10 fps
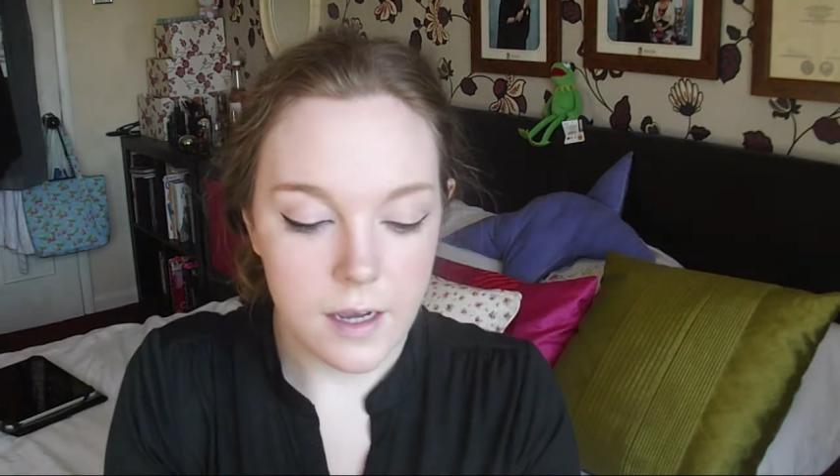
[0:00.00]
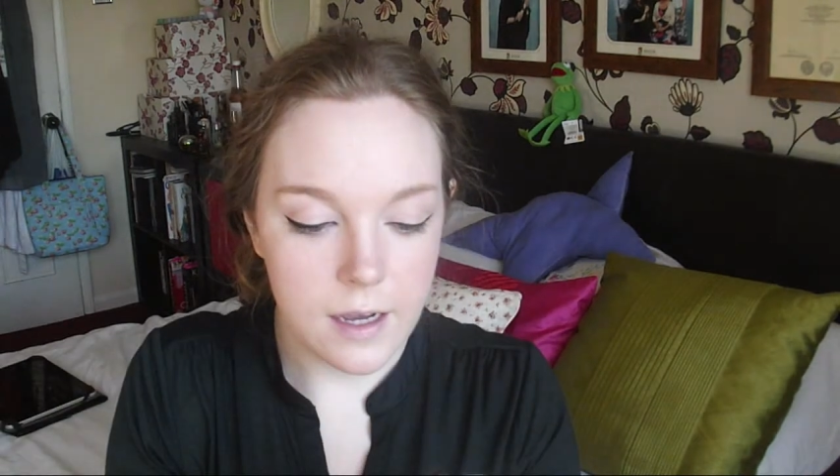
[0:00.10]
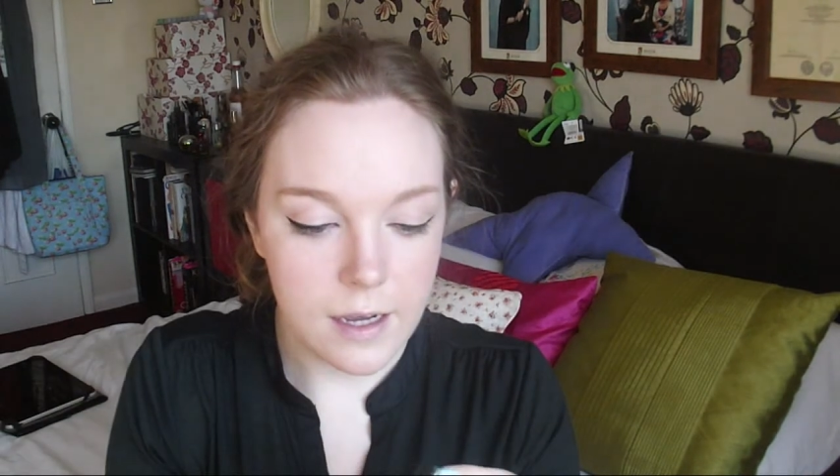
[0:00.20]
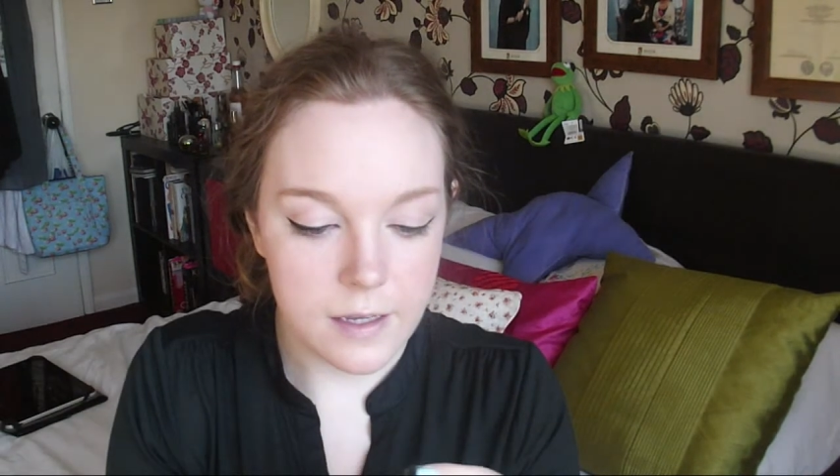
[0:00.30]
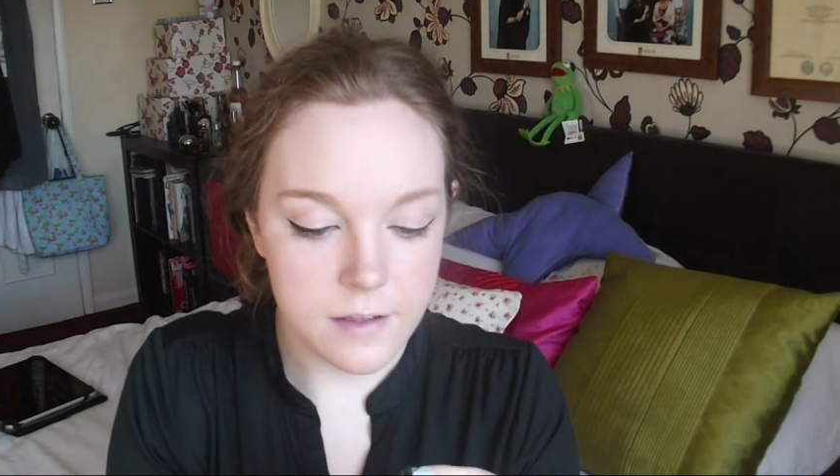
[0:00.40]

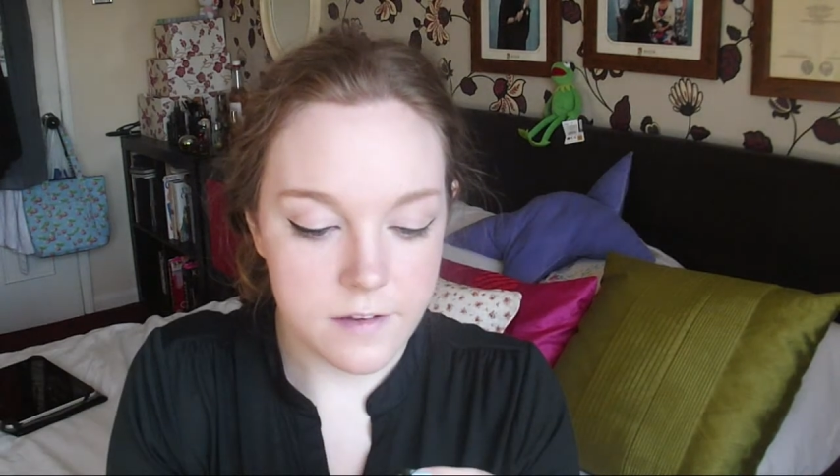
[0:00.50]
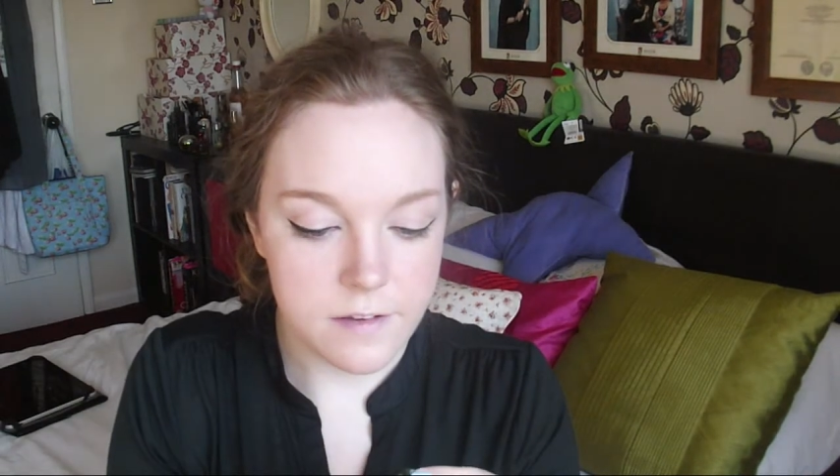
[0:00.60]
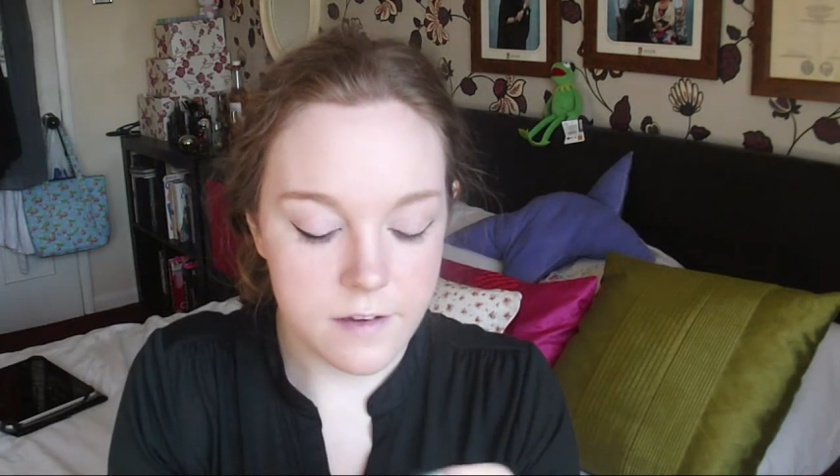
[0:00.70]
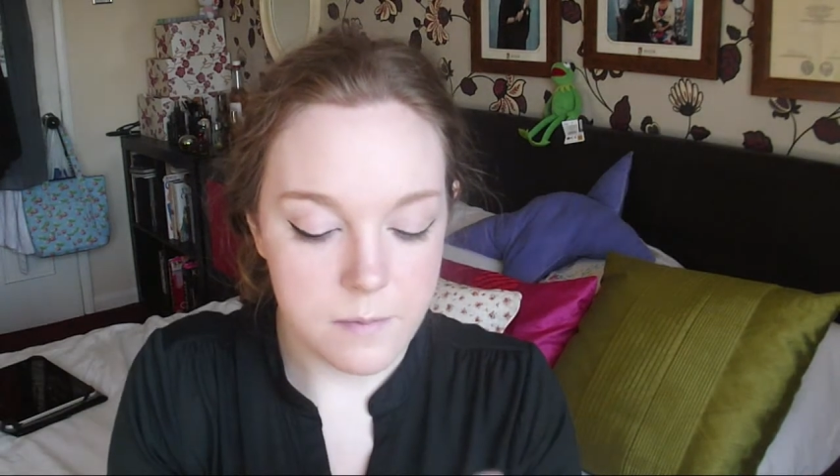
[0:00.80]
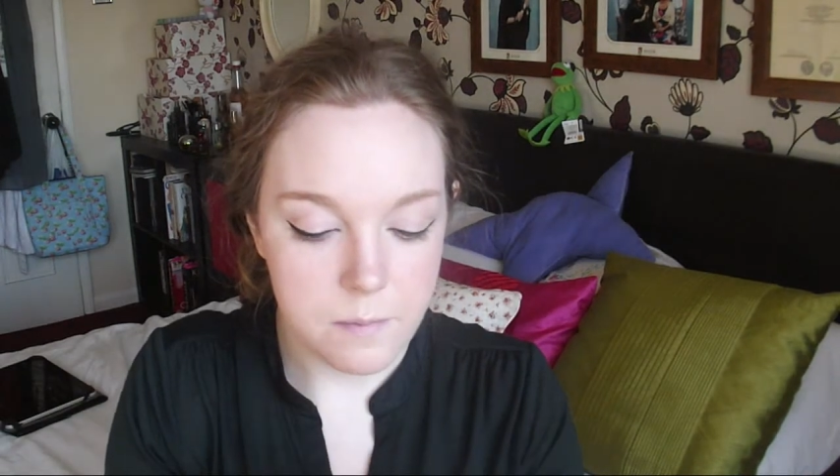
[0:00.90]
and this
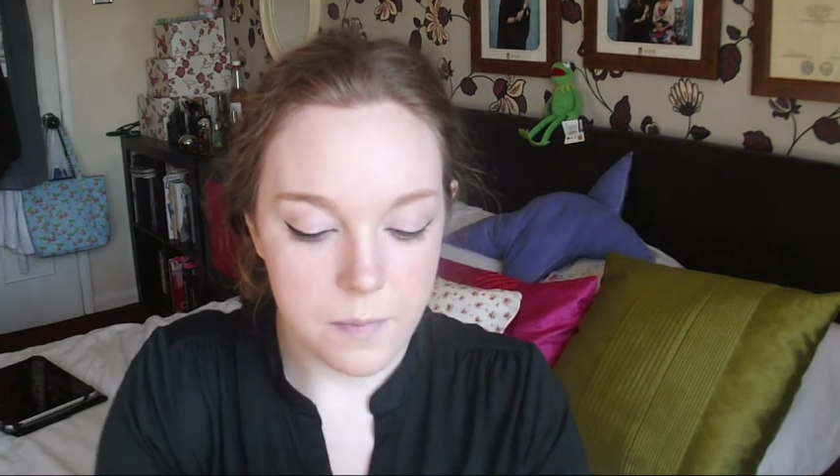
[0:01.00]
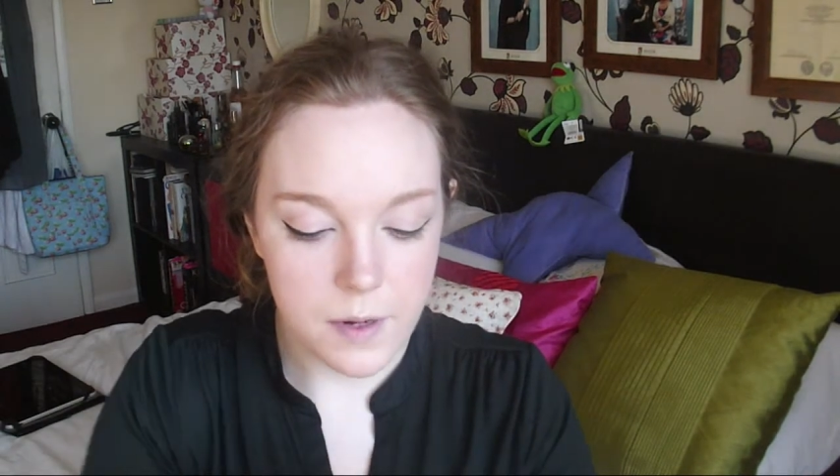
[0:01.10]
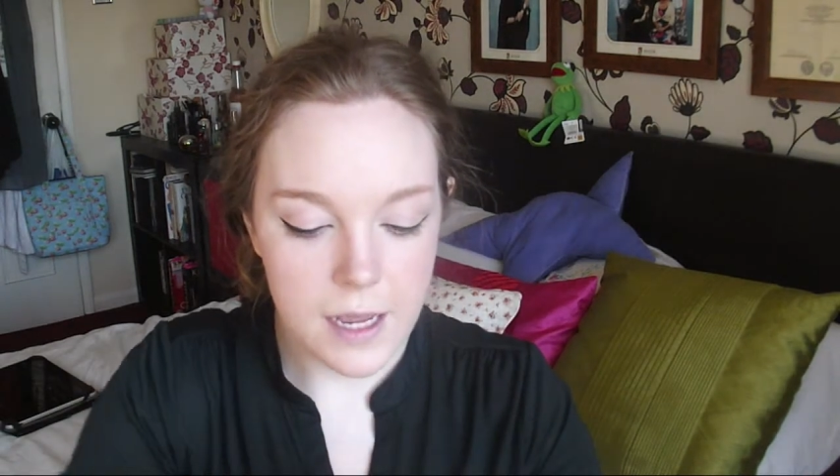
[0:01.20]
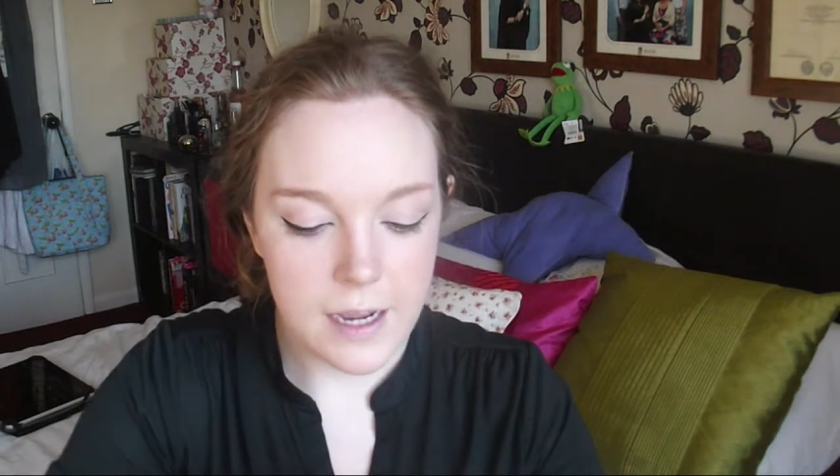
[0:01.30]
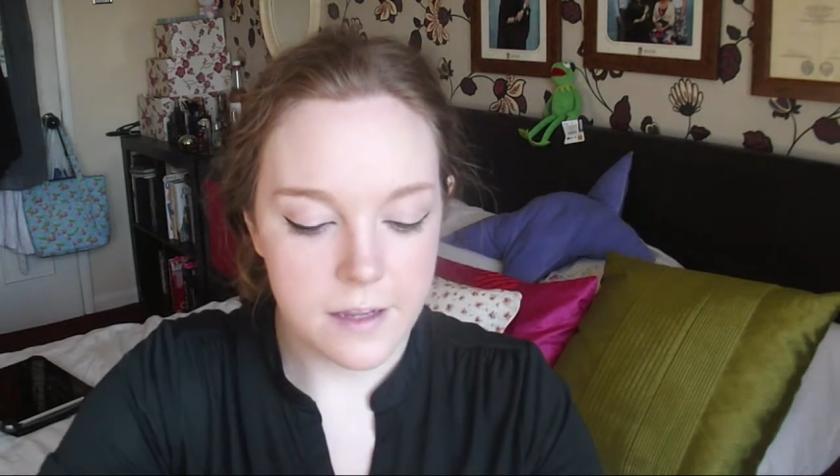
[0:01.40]
is in black.